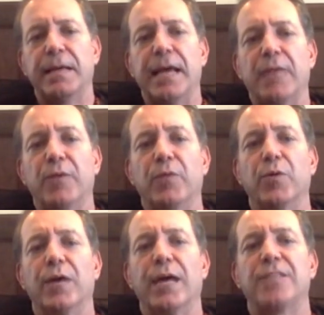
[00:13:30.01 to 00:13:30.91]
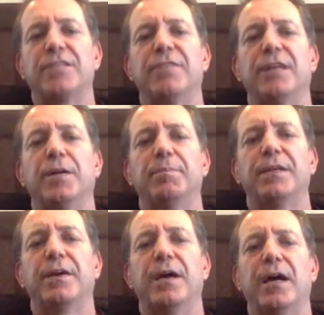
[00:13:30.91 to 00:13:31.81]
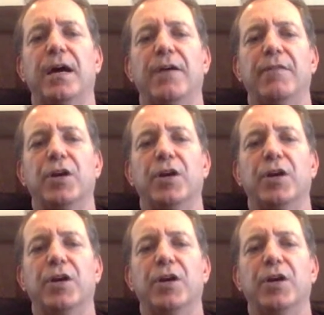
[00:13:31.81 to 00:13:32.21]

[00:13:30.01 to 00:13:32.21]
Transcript: and we were as developed of